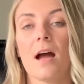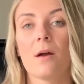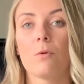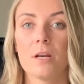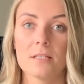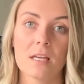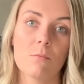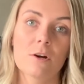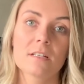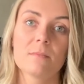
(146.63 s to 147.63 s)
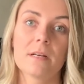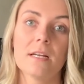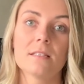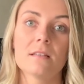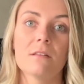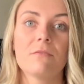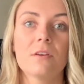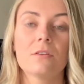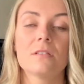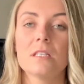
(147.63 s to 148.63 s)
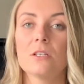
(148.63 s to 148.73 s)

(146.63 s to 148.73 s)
I wanted to get more experience in the field